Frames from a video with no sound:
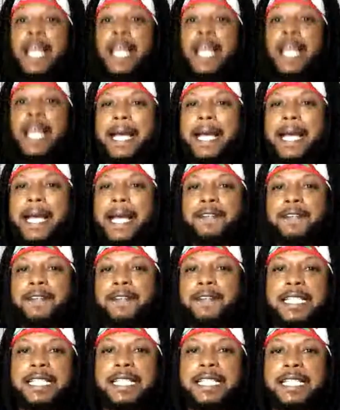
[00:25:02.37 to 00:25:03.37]
The
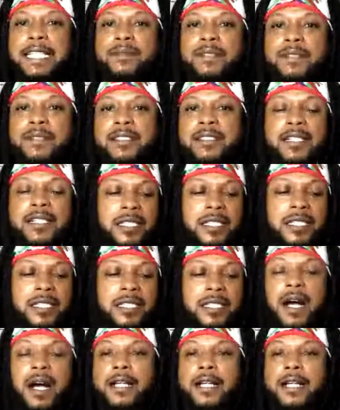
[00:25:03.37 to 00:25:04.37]
manifestation of the sons
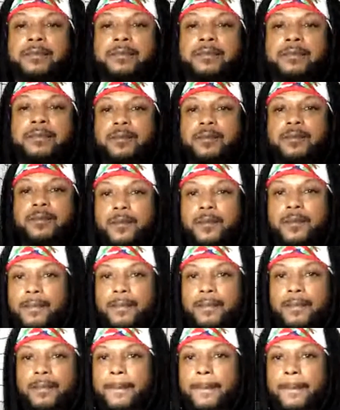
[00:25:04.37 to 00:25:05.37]
of God.
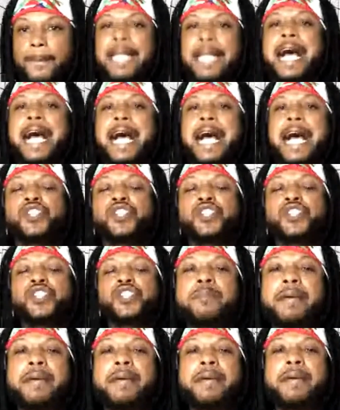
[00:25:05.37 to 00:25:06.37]
And how should
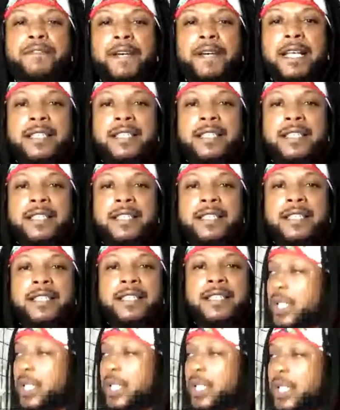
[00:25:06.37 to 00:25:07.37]
we manifest?
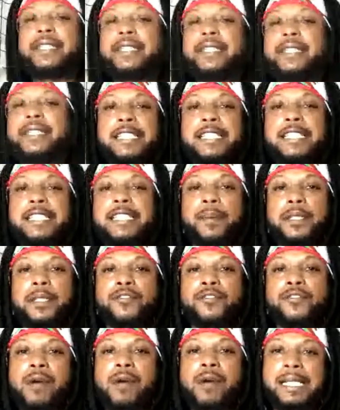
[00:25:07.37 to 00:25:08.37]
Look at the example
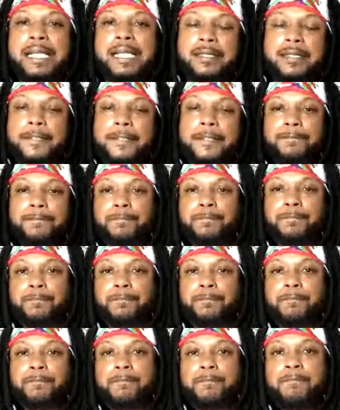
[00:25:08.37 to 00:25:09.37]
of Christ.
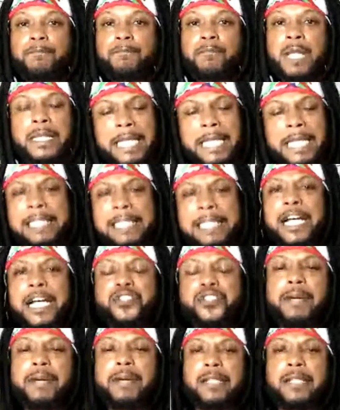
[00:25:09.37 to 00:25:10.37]
That's how
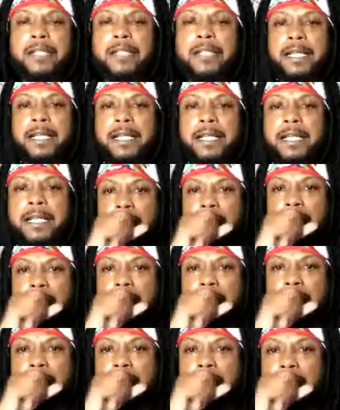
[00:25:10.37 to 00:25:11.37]
you manifest.
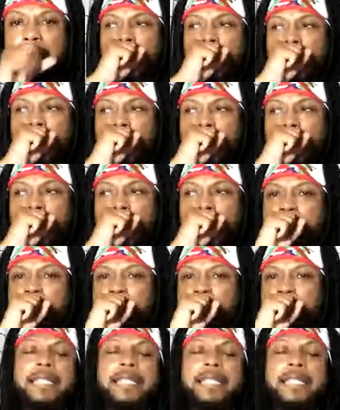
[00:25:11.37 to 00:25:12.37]
It
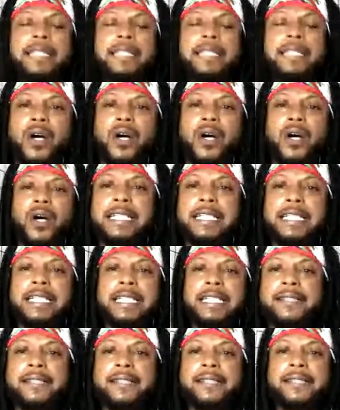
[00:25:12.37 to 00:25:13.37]
didn't take all day to
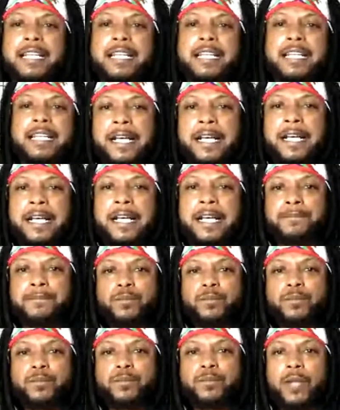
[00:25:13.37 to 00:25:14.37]
cast a demon out.
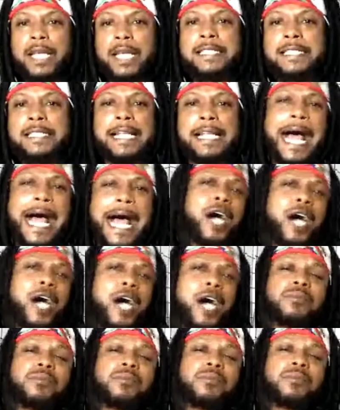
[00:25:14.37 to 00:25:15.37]
He said, out!